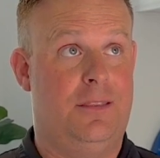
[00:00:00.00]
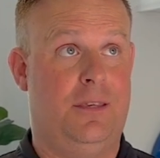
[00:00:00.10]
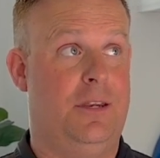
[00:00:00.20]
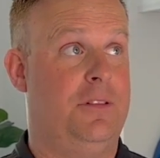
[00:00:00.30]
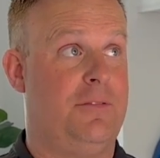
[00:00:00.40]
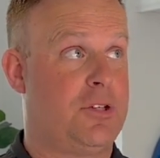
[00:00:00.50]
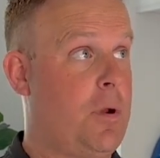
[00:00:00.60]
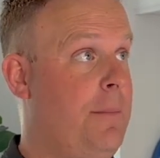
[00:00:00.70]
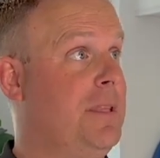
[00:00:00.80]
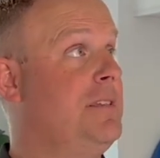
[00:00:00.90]
You know, they've
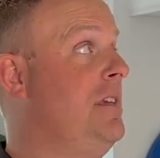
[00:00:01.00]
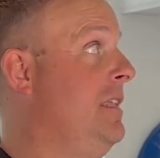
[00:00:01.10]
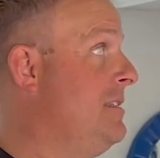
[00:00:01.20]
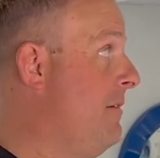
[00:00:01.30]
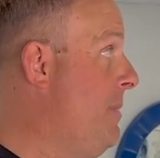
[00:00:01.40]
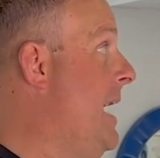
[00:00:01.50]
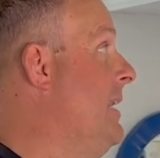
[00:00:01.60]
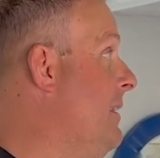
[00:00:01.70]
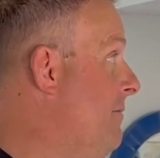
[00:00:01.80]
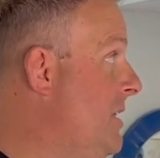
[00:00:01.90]
scraped the ceilings, they've
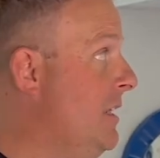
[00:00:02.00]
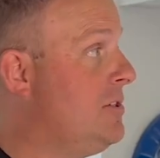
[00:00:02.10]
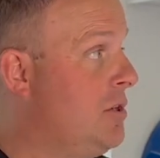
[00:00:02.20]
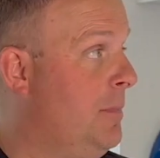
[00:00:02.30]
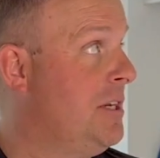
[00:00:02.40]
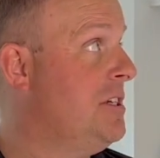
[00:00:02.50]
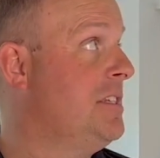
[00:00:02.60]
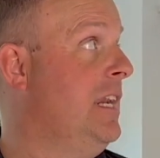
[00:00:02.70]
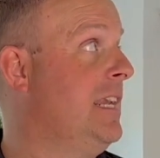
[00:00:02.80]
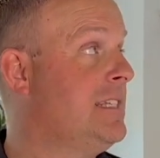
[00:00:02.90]
painted, they've done so much. It's
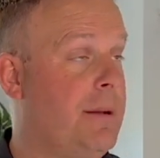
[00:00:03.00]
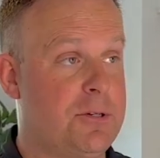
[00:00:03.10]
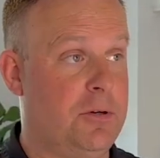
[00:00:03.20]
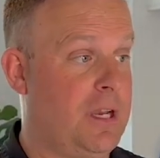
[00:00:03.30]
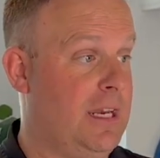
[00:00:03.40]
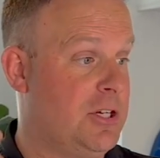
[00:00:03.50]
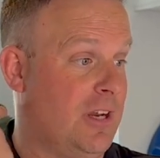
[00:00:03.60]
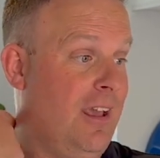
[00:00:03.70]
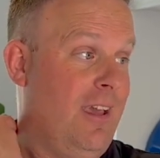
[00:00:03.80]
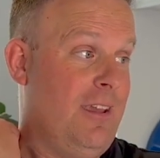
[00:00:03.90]
in exceptional
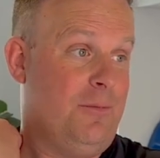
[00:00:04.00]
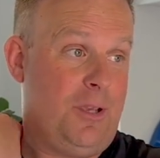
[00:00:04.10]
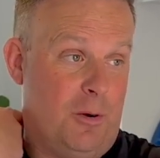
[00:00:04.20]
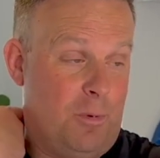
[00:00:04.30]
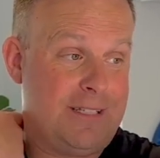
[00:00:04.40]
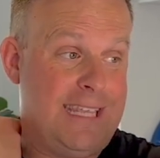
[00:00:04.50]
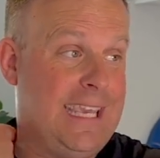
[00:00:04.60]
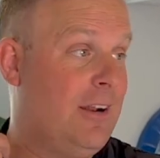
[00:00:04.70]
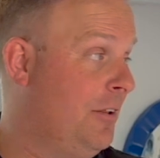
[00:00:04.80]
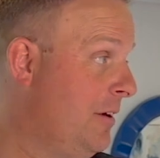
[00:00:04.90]
condition. You know, once they
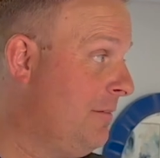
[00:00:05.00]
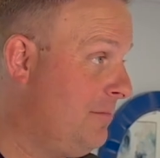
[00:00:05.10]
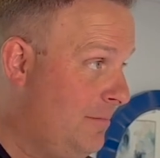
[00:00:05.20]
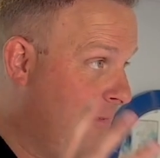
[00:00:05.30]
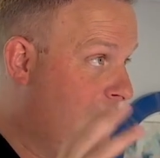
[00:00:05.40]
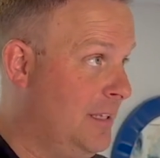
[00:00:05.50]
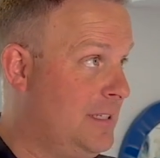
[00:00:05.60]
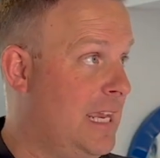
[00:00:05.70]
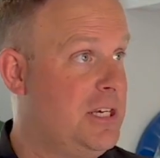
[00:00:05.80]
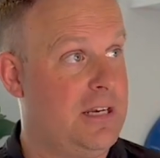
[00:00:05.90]
get all the
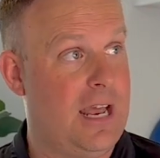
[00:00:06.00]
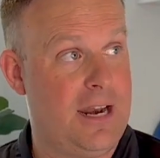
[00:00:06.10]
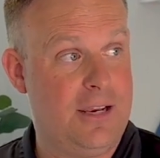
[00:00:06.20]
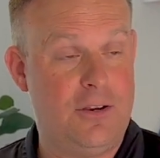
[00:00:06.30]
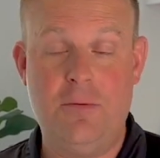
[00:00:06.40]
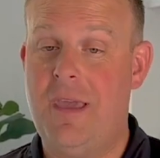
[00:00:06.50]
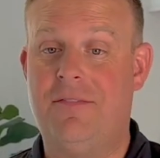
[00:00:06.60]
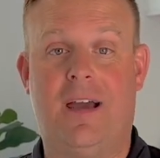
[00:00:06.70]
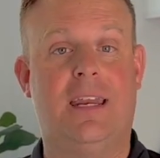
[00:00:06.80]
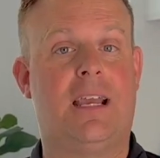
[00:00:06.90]
staging out of here, you may
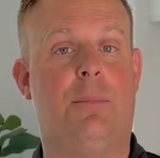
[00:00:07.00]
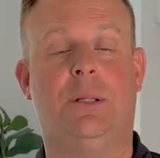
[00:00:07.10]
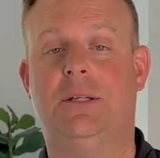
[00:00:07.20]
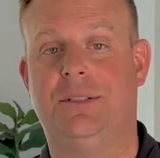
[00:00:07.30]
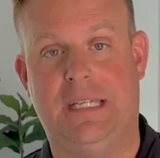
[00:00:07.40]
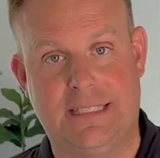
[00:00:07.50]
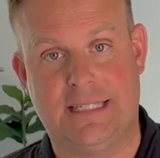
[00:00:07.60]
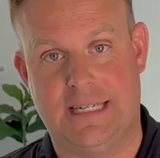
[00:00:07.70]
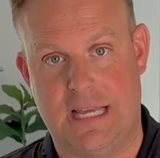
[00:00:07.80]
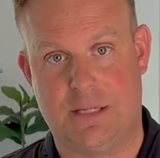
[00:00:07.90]
find a couple little dings
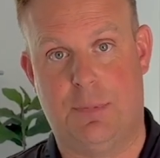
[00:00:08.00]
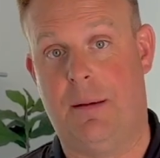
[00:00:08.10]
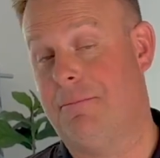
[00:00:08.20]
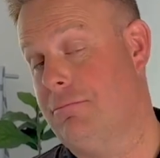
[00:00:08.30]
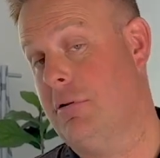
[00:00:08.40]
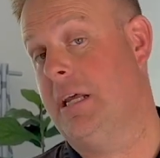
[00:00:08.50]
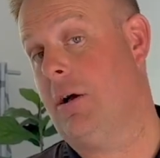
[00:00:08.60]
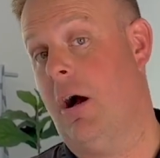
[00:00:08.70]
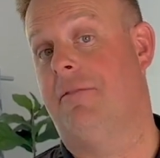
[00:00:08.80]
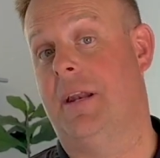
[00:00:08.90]
and dents, but I'm pretty
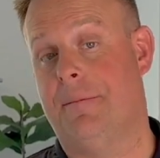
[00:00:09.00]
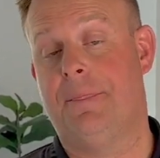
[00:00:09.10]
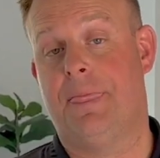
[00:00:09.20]
confident,